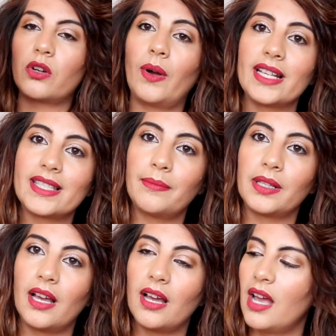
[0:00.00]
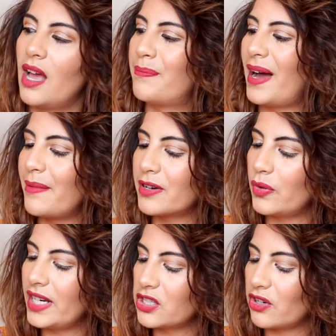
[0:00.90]
look quite similar, but I'm a
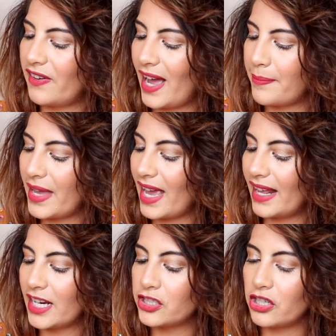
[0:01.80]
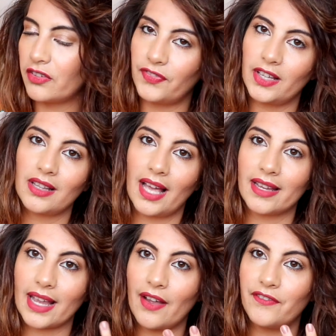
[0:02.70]
creature of habit, and I do feel
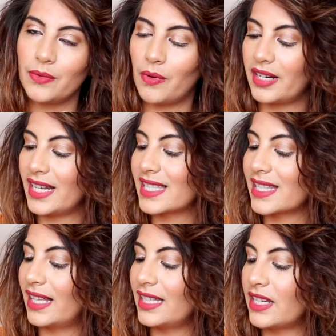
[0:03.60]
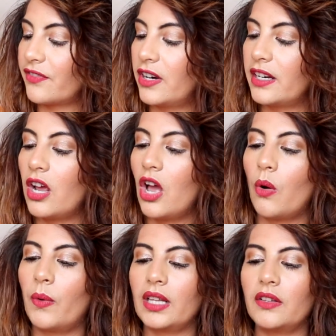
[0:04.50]
like everyone is slightly different.
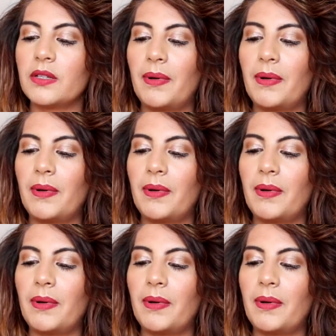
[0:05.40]
What I loved